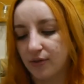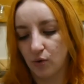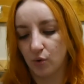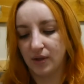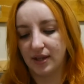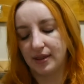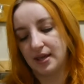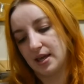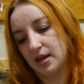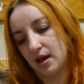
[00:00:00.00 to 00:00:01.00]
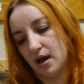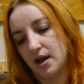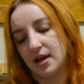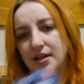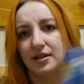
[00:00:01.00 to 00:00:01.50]
I thought with the
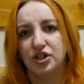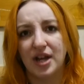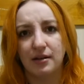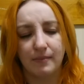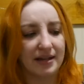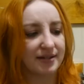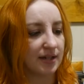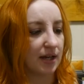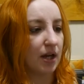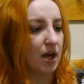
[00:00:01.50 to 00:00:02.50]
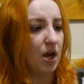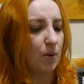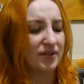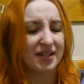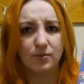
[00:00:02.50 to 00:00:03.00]
Shedmaster
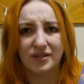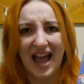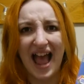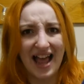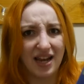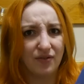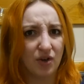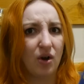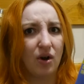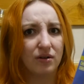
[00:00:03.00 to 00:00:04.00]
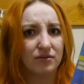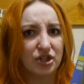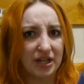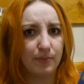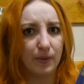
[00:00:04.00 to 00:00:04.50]
was this was a hell of a lot
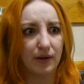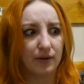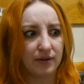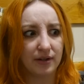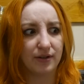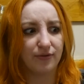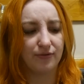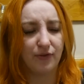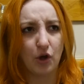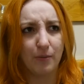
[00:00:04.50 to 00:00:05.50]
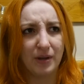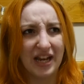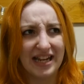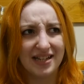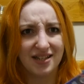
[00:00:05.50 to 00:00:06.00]
cheaper than the
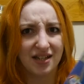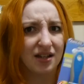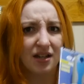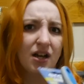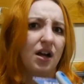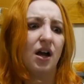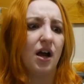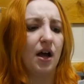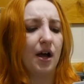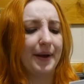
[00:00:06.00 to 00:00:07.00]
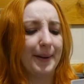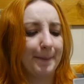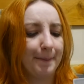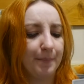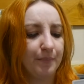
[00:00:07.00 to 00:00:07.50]
Furminator.
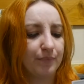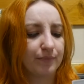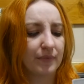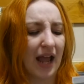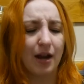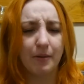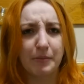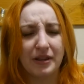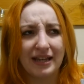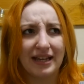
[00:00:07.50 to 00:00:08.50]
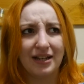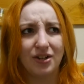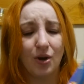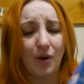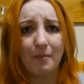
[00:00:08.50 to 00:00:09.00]
And I remember thinking,
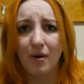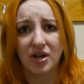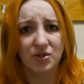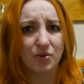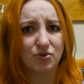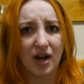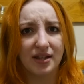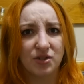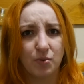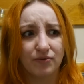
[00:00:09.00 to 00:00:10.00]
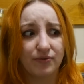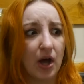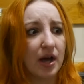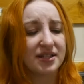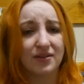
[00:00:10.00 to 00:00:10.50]
you know, I might as well try this one
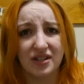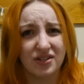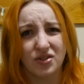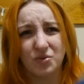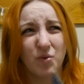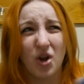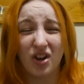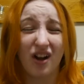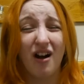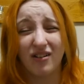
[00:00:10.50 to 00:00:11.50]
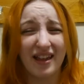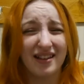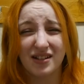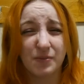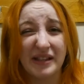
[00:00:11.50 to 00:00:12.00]
first. If this doesn't work, I'll get
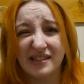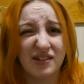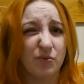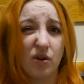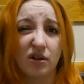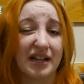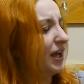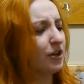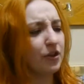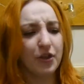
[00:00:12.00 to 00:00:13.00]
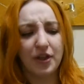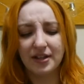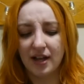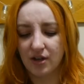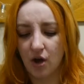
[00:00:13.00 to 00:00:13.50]
the expensive one. Another thing
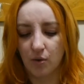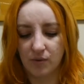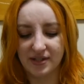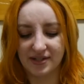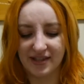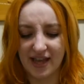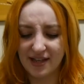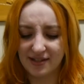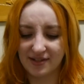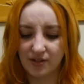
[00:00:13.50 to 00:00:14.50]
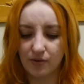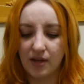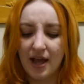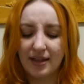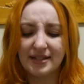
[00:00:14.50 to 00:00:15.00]
that I got was this. So
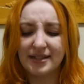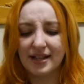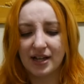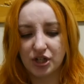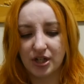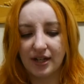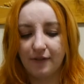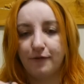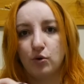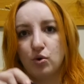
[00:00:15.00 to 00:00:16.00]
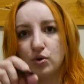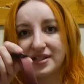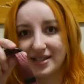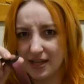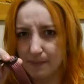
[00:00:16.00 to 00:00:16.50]
this is actually for
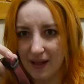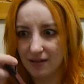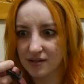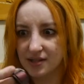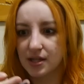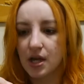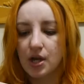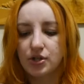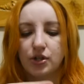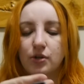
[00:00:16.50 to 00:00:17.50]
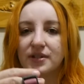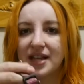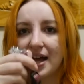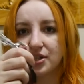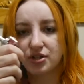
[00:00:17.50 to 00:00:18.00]
seat belts. So you
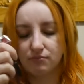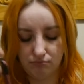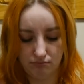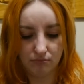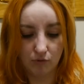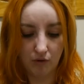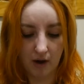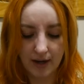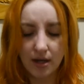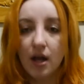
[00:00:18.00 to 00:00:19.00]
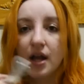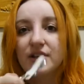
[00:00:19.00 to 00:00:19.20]
attach, all right.